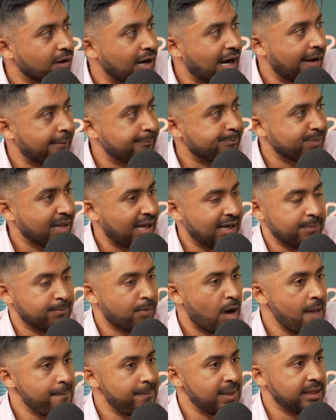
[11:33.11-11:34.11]
And it
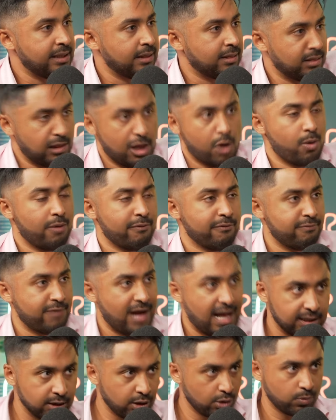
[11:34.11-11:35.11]
might be lower
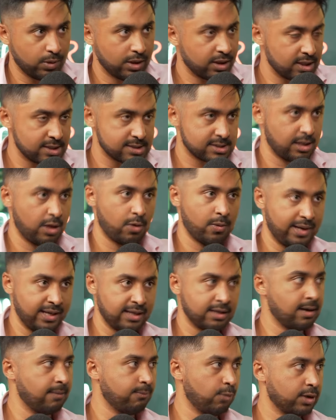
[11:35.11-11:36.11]
value workers, lower
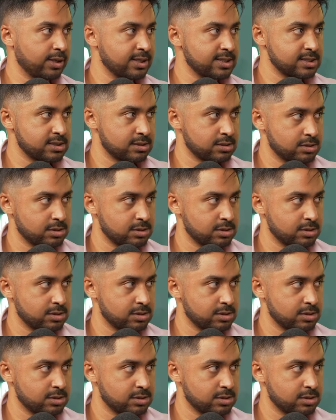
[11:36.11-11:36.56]
income workers,